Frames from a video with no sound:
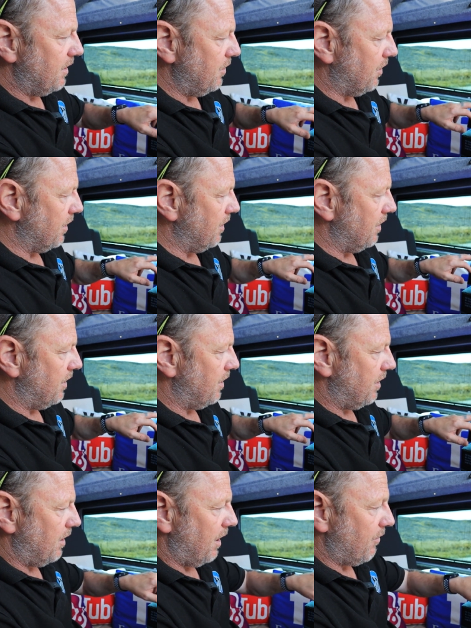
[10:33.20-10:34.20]
You can
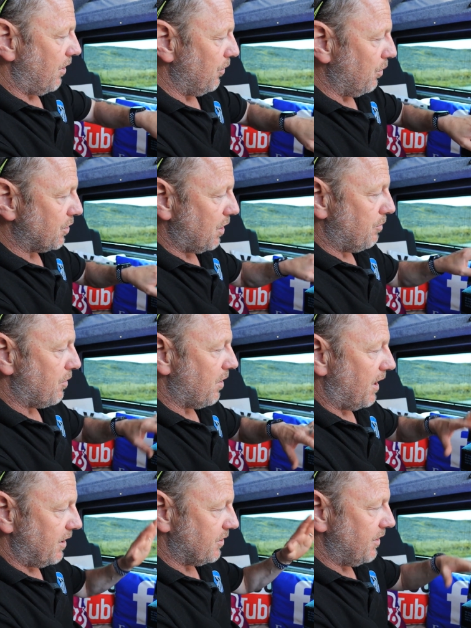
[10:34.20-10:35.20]
have it on auto
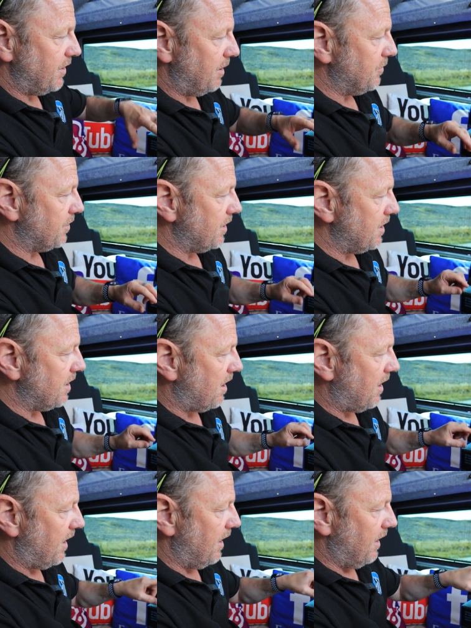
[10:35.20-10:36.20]
brightness so it dims at
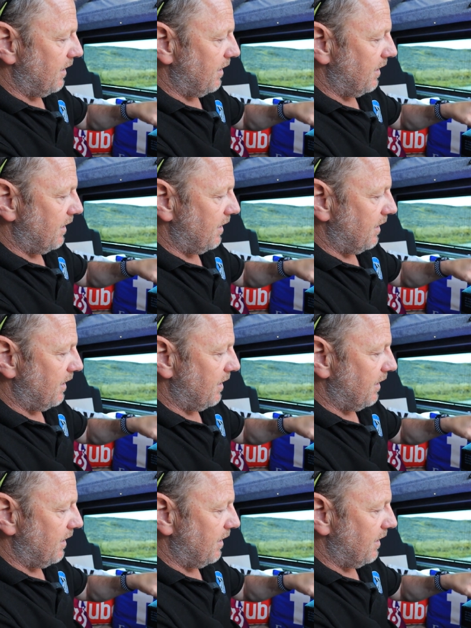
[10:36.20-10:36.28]
night.